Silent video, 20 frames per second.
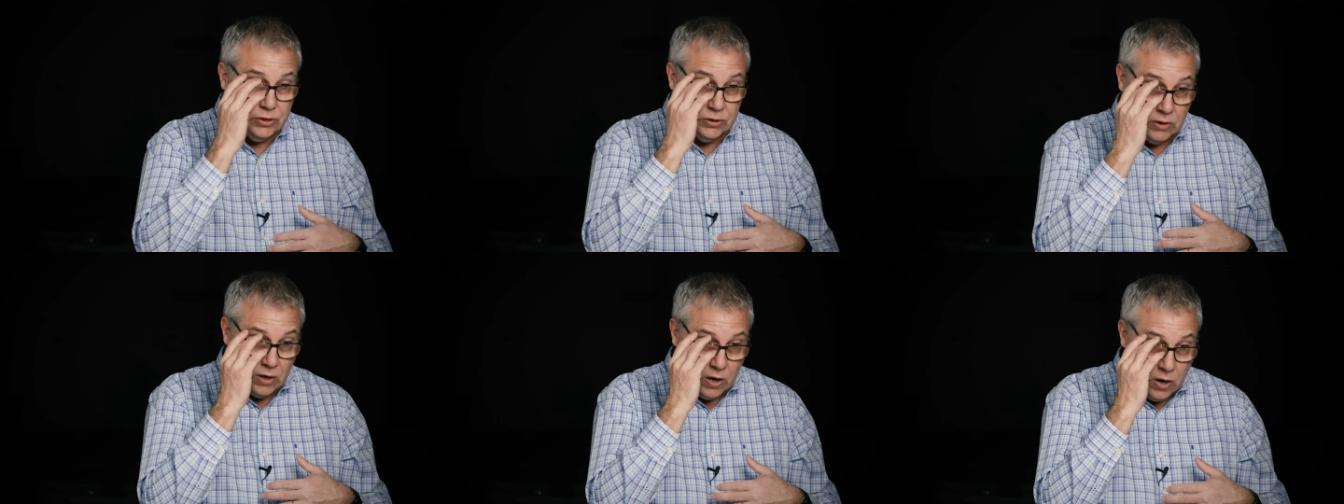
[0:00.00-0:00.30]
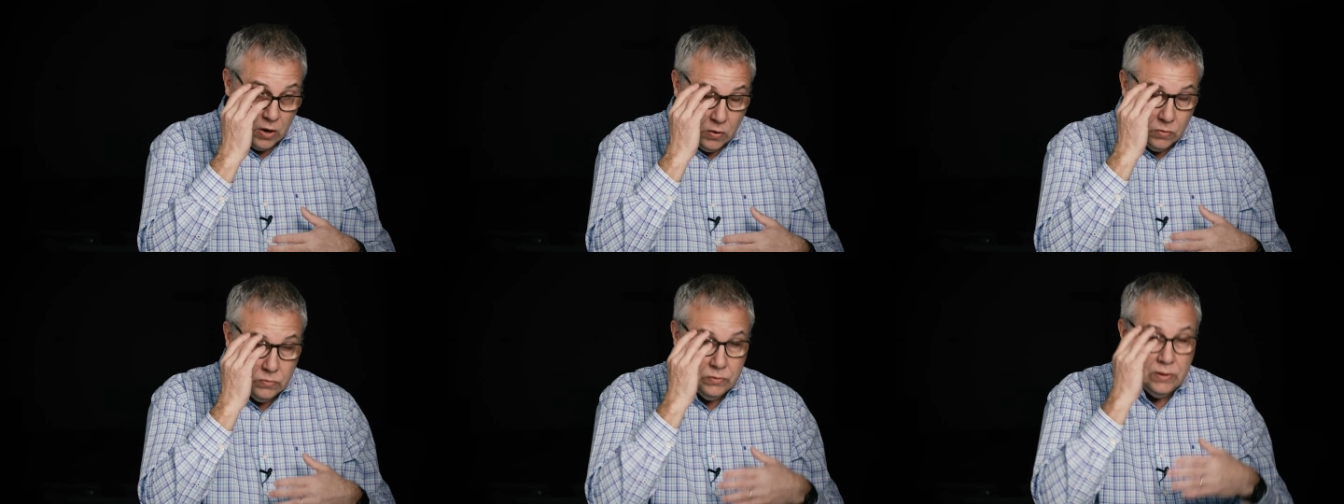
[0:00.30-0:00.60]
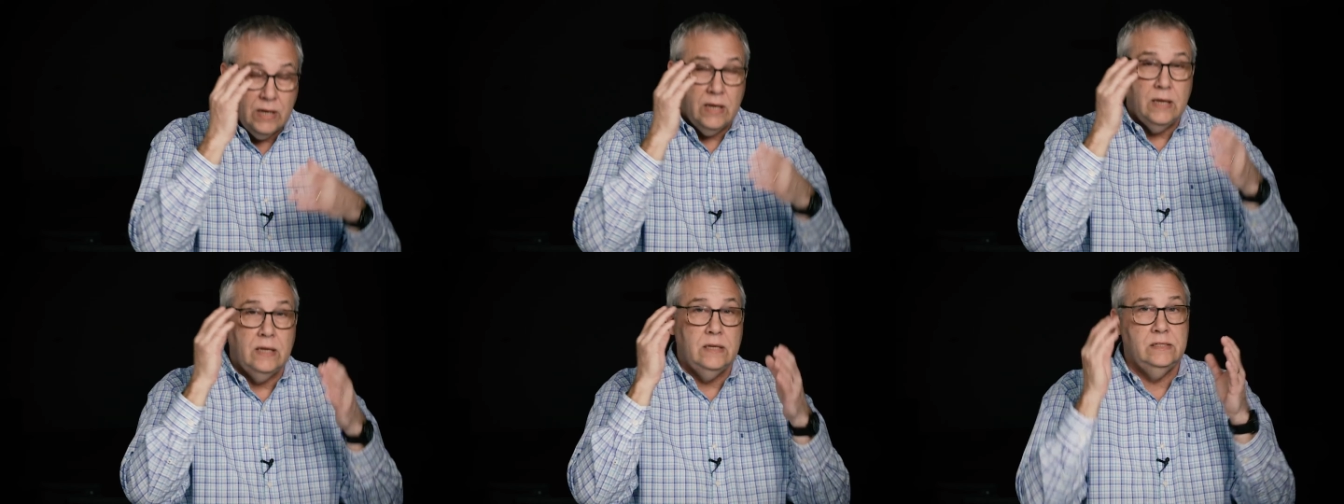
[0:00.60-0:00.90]
your own
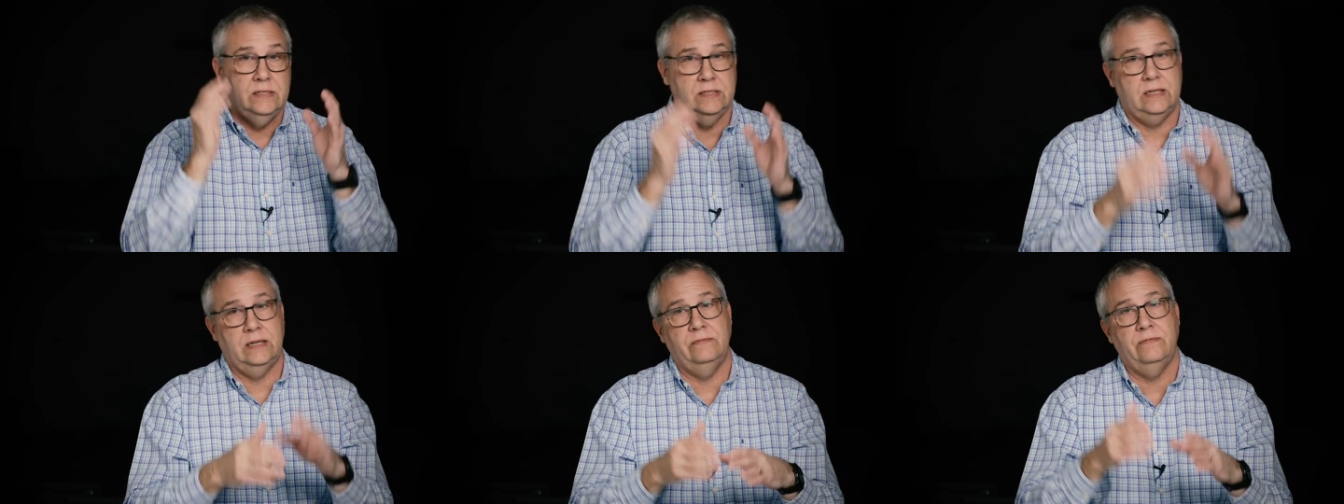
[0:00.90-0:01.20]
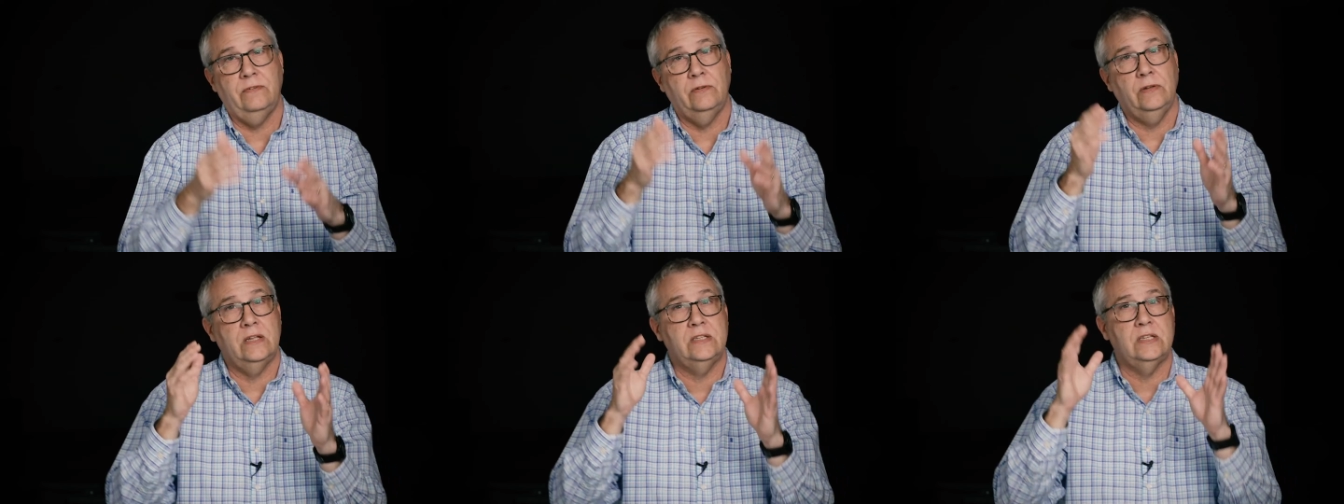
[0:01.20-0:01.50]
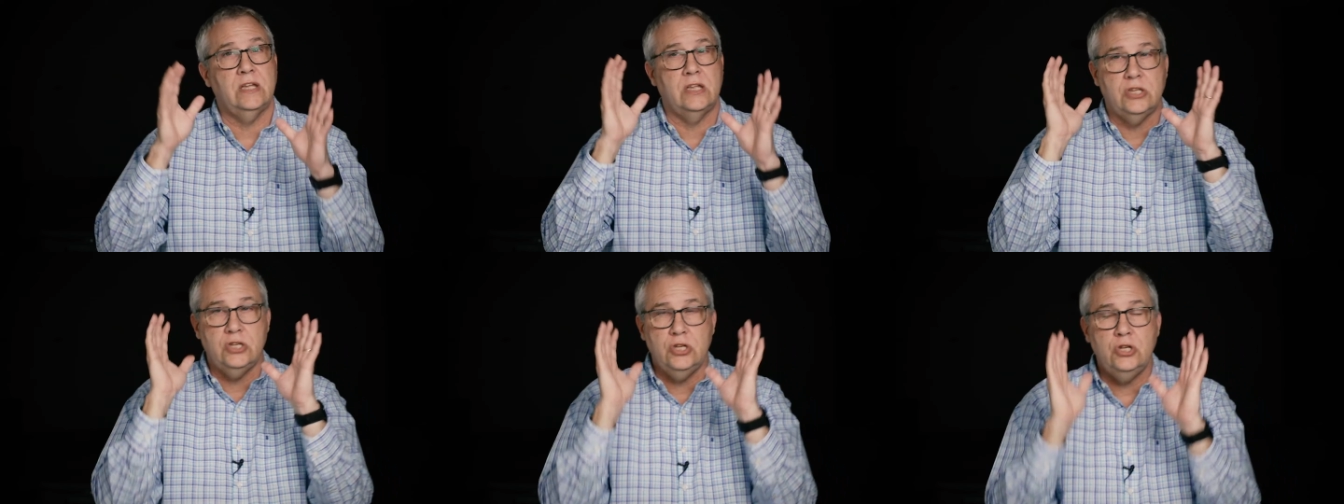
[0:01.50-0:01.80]

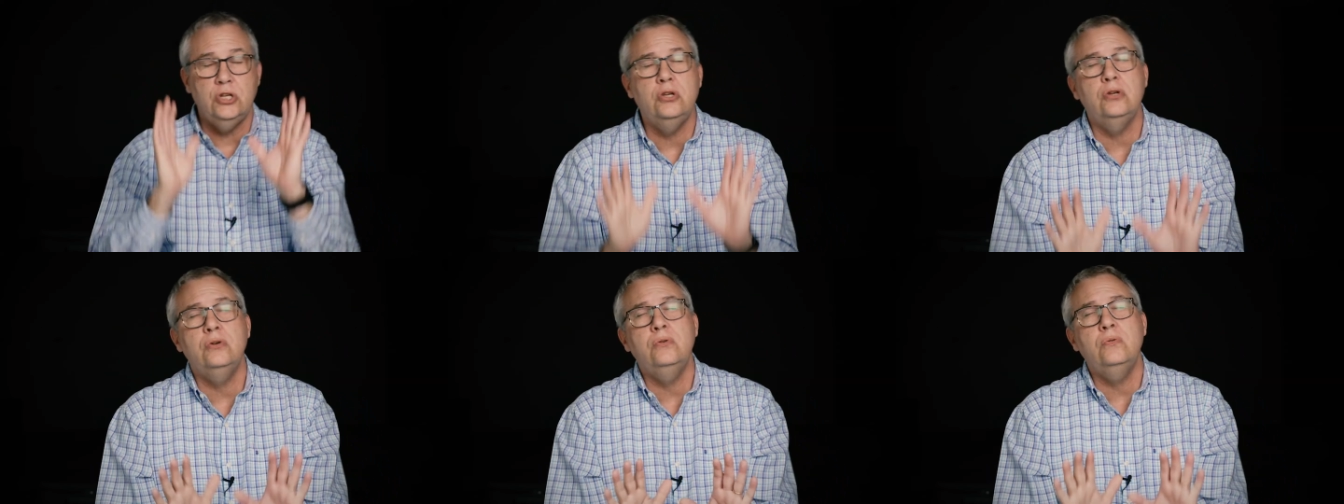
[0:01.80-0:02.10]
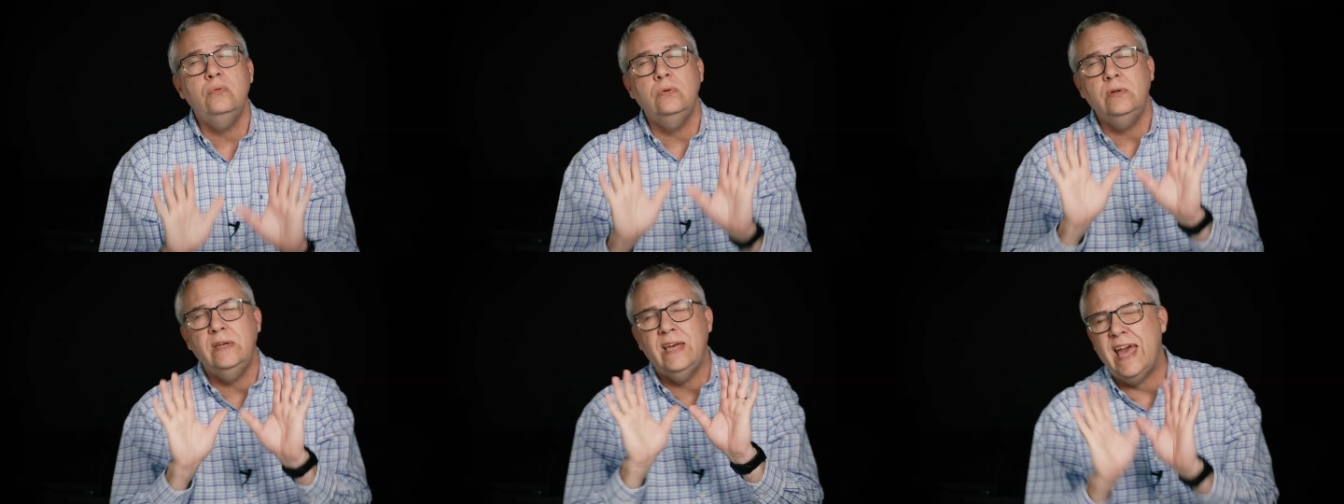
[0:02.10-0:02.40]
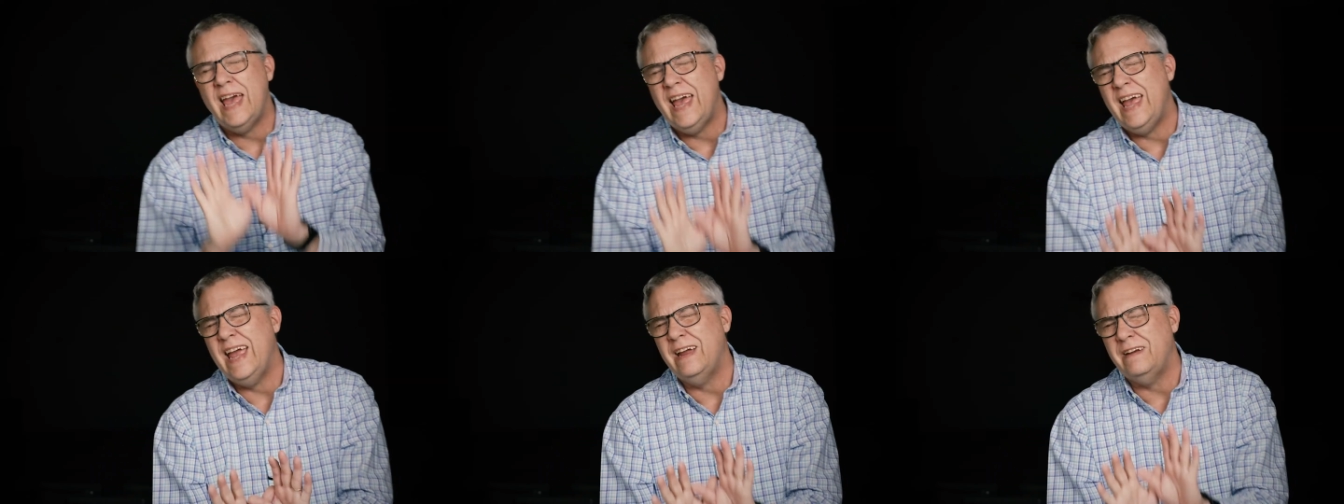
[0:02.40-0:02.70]
sinfulness that you
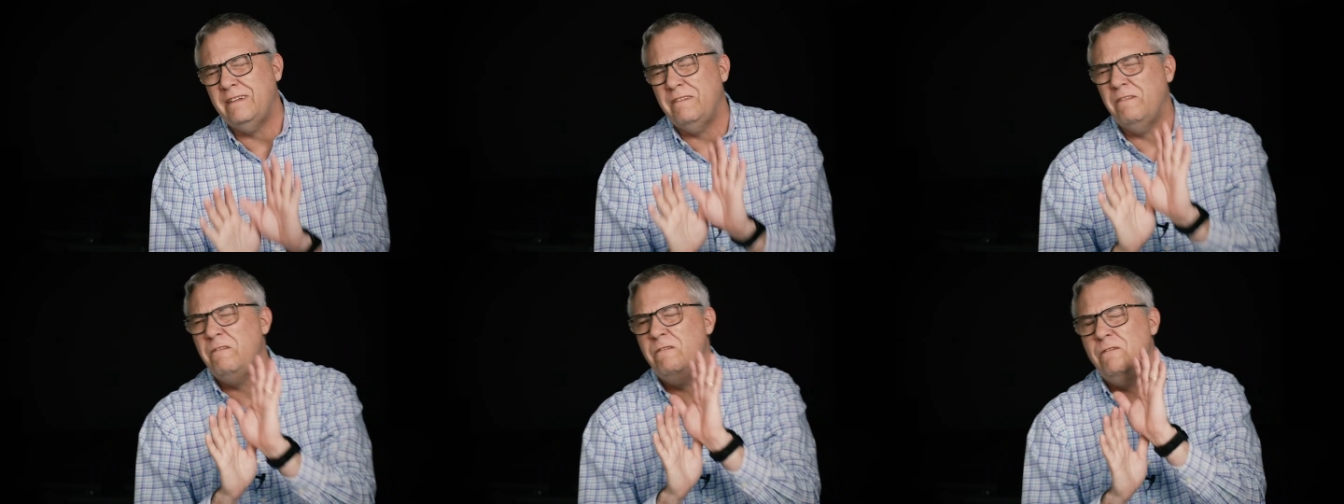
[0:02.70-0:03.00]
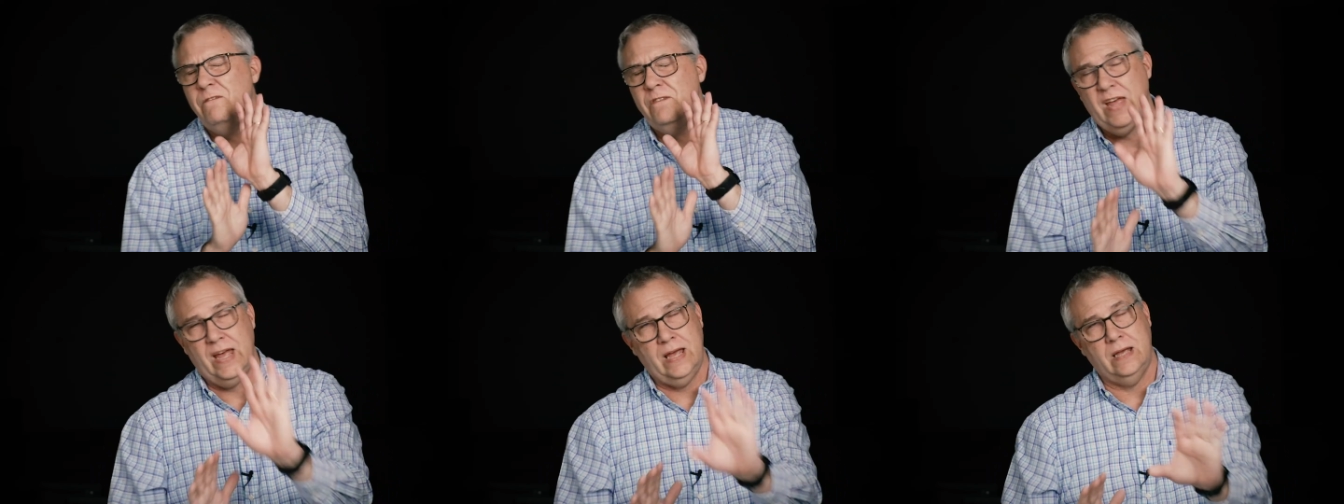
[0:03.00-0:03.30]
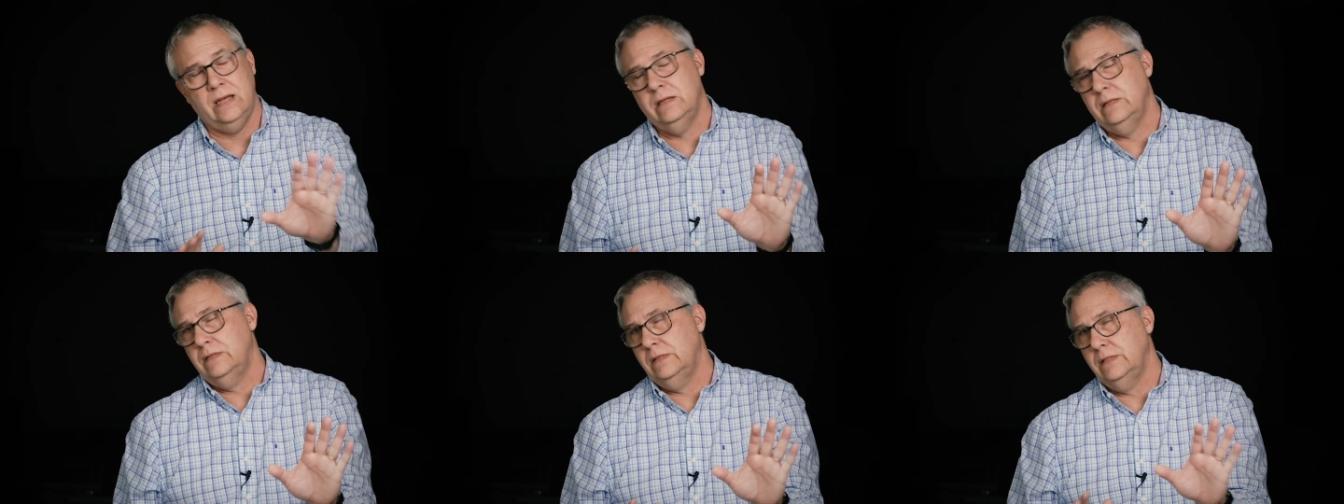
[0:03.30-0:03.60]
can't
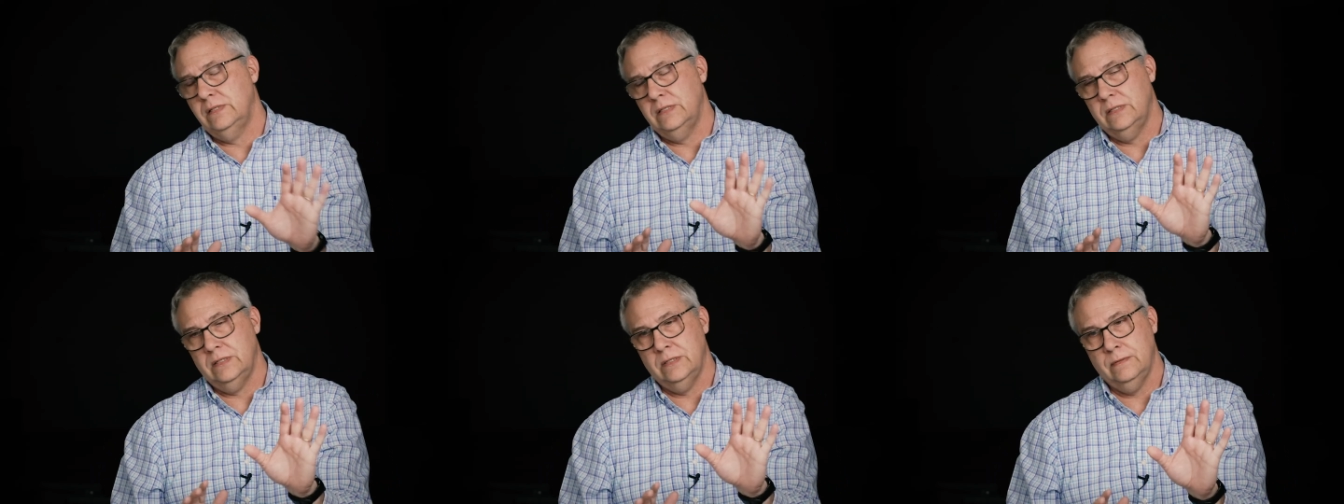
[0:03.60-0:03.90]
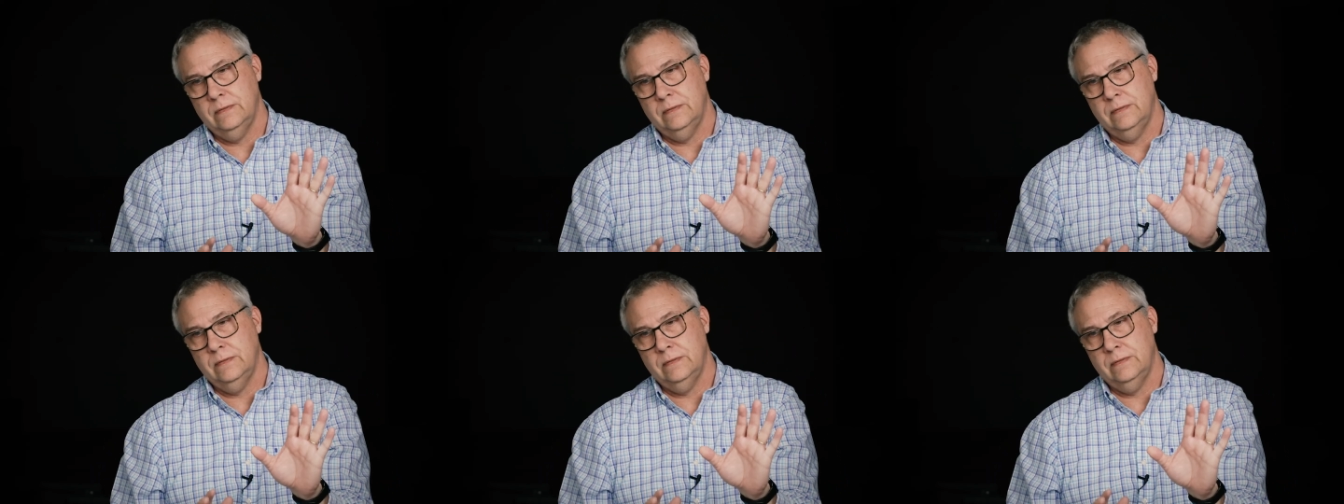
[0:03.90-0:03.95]
fix.